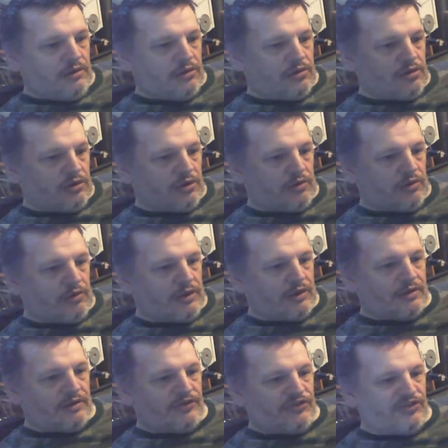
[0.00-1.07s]
kind of like
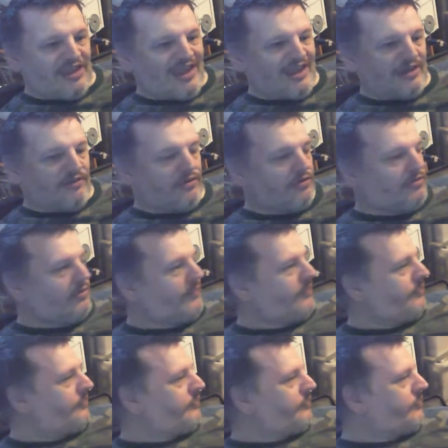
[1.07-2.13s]
standard,
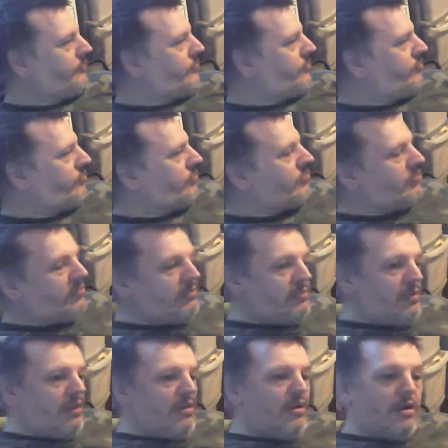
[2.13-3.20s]

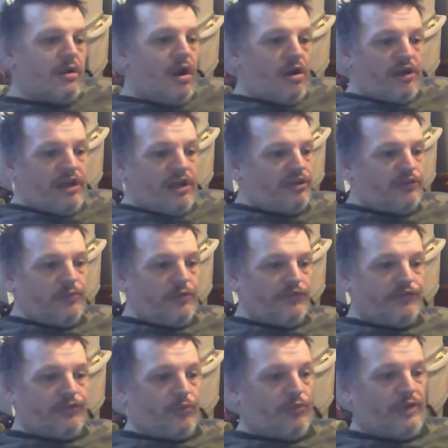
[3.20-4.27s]
I can't get this one
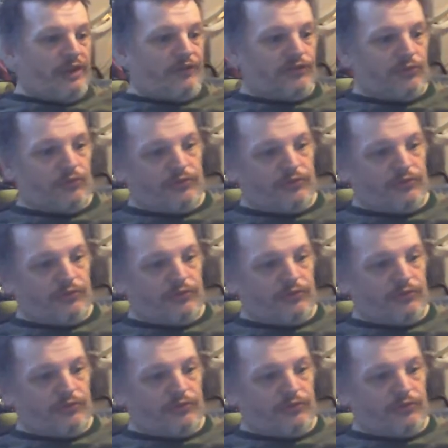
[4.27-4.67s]
sorted out until